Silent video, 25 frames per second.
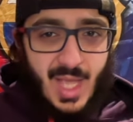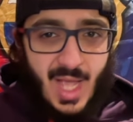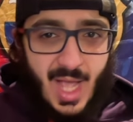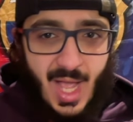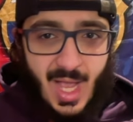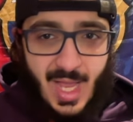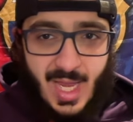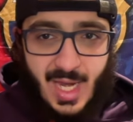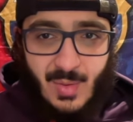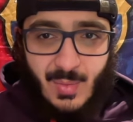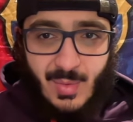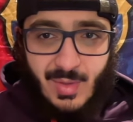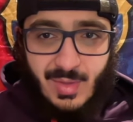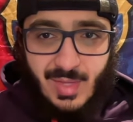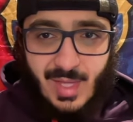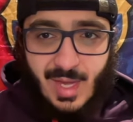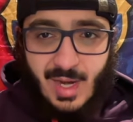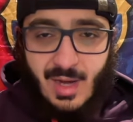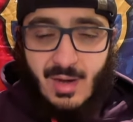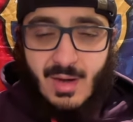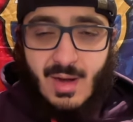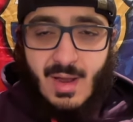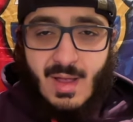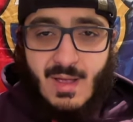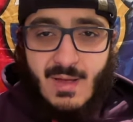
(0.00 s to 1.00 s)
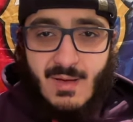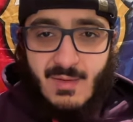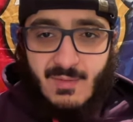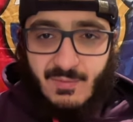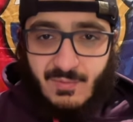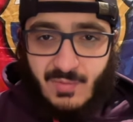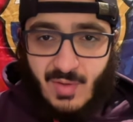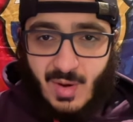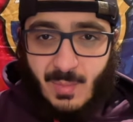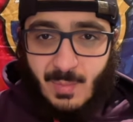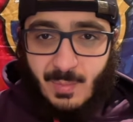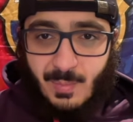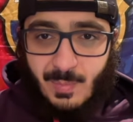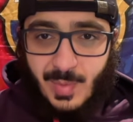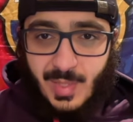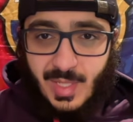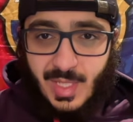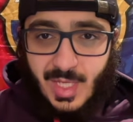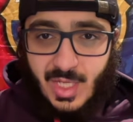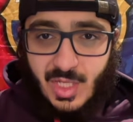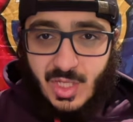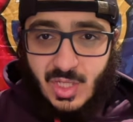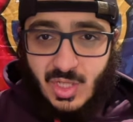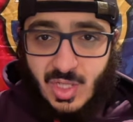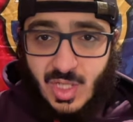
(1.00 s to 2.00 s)
here and there from
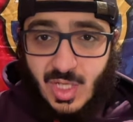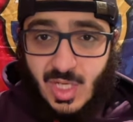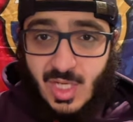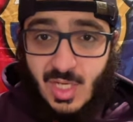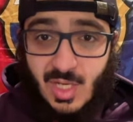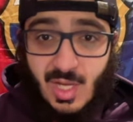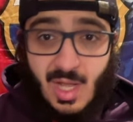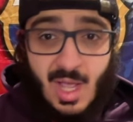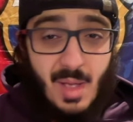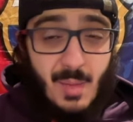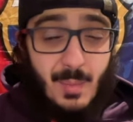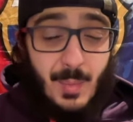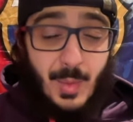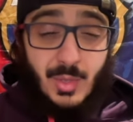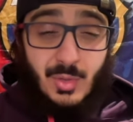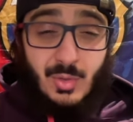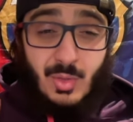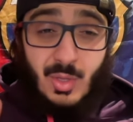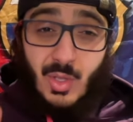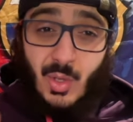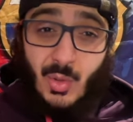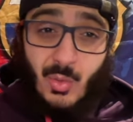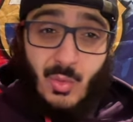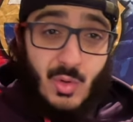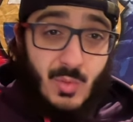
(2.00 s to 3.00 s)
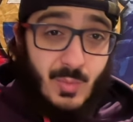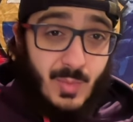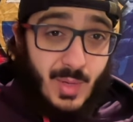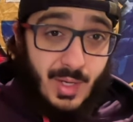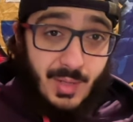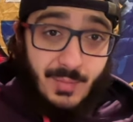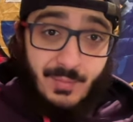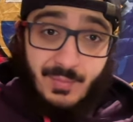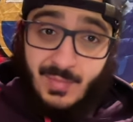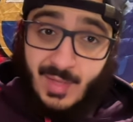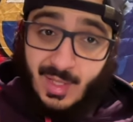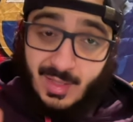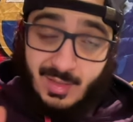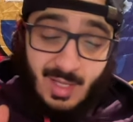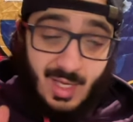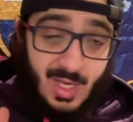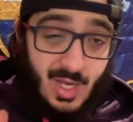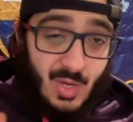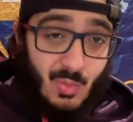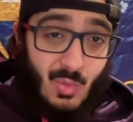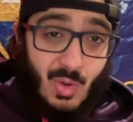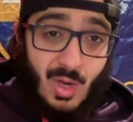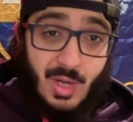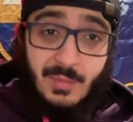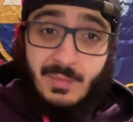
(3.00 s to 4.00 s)
PSG. But Donnarumma, I'll tell
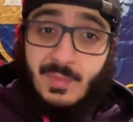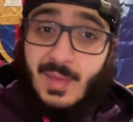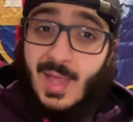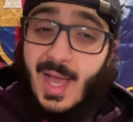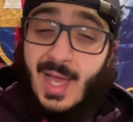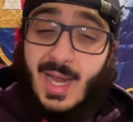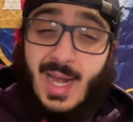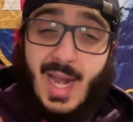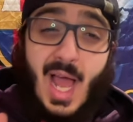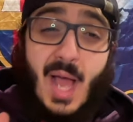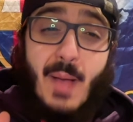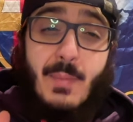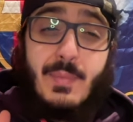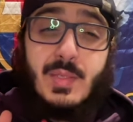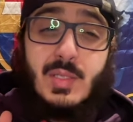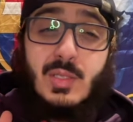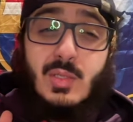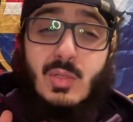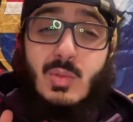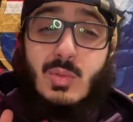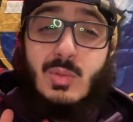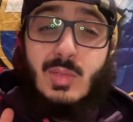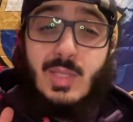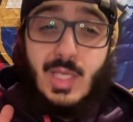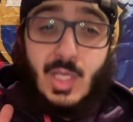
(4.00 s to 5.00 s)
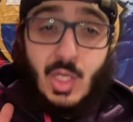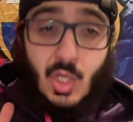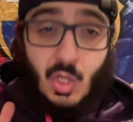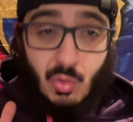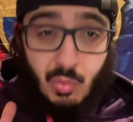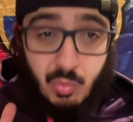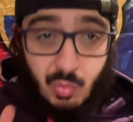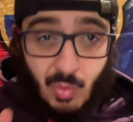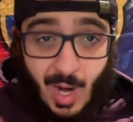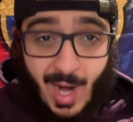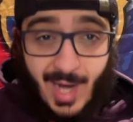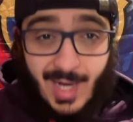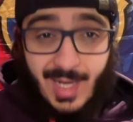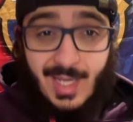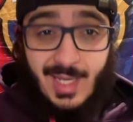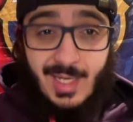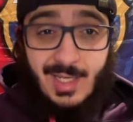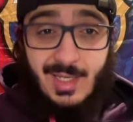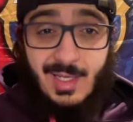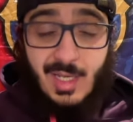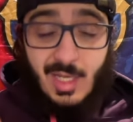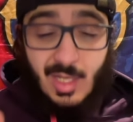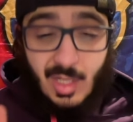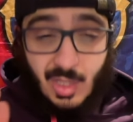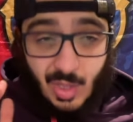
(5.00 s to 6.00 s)
you what, an absolutely
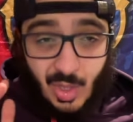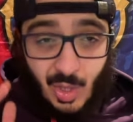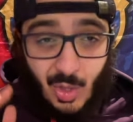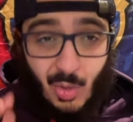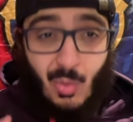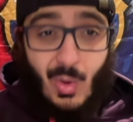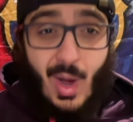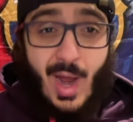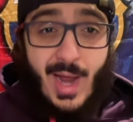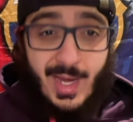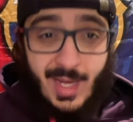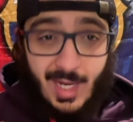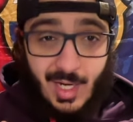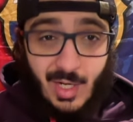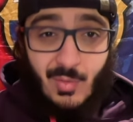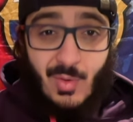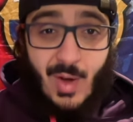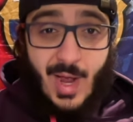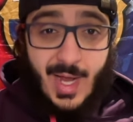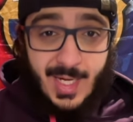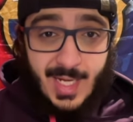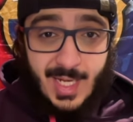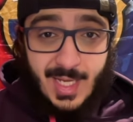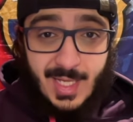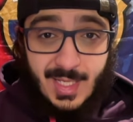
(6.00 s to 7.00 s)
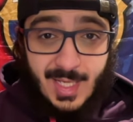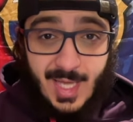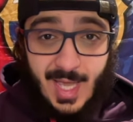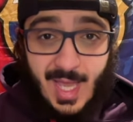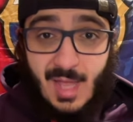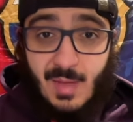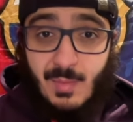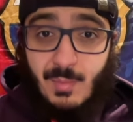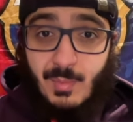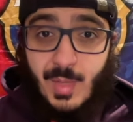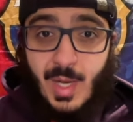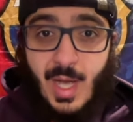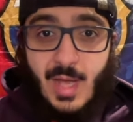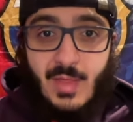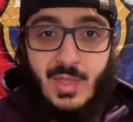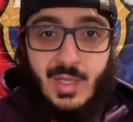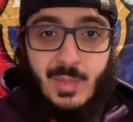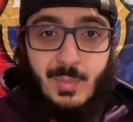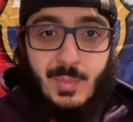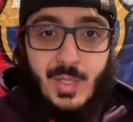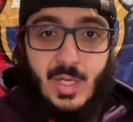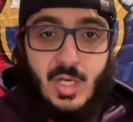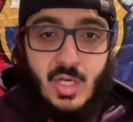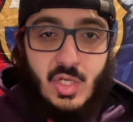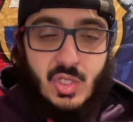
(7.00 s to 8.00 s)
cracking game. But I
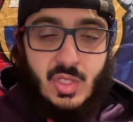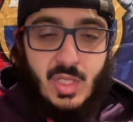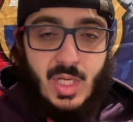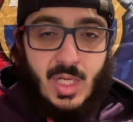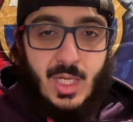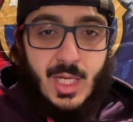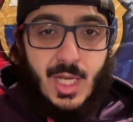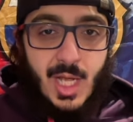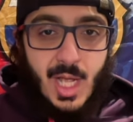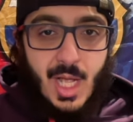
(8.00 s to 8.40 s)
think PSG